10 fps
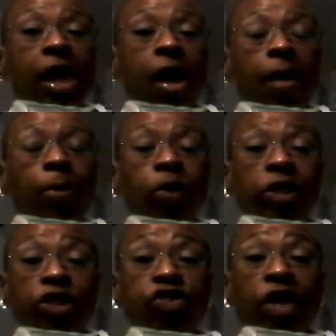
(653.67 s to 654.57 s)
um, on
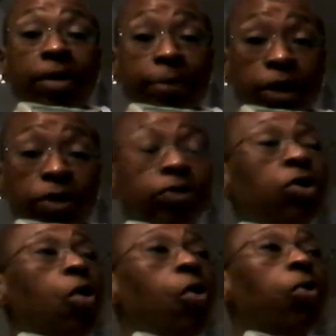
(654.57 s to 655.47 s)
a treadmill
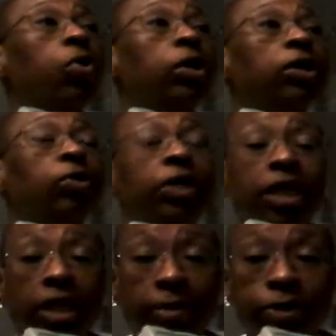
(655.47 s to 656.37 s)
or on the
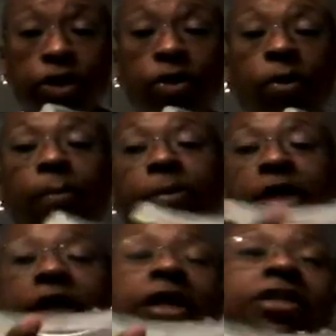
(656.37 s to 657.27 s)
elliptical
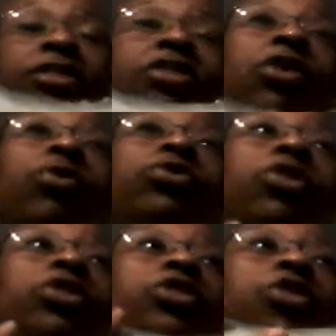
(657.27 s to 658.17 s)
because those
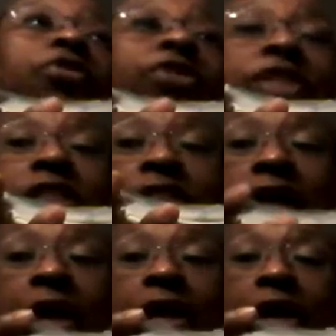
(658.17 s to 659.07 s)
are surfaces
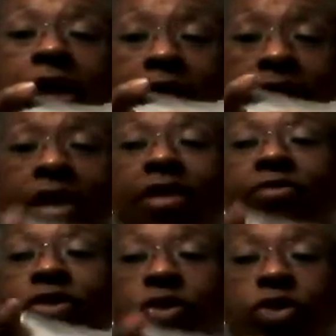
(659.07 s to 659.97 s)
that
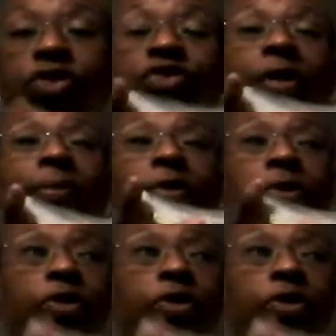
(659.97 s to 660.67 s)
give. You know, the treadmill, when